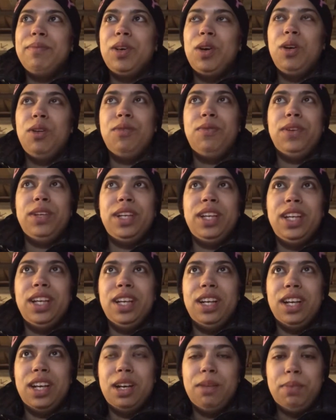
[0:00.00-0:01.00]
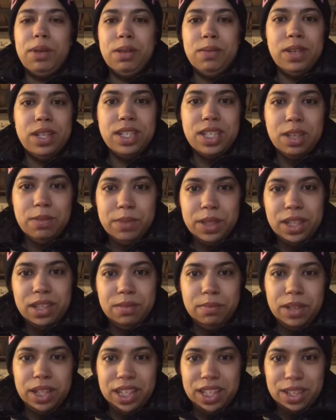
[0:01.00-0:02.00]
hopefully in a couple of months I'll be
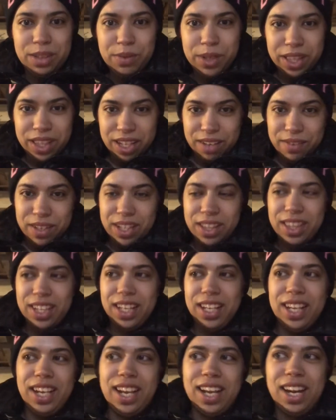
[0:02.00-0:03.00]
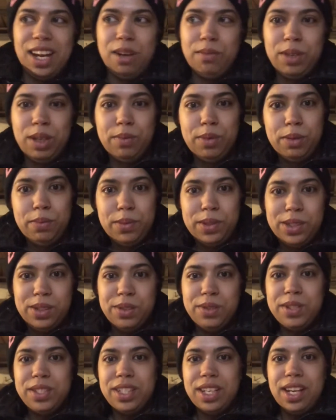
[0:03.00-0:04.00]
completed with everything, and I'll be able to
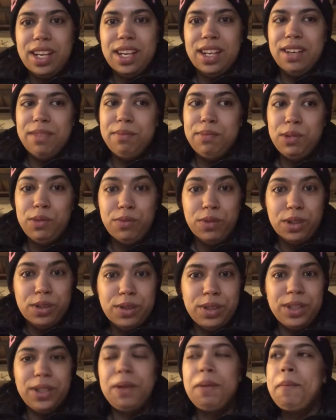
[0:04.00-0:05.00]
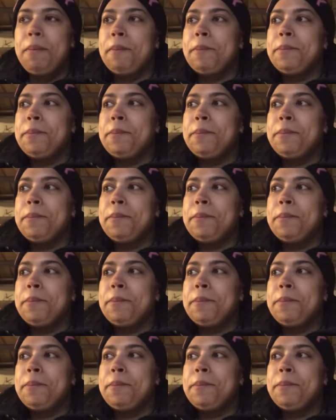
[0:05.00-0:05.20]
post and move forward.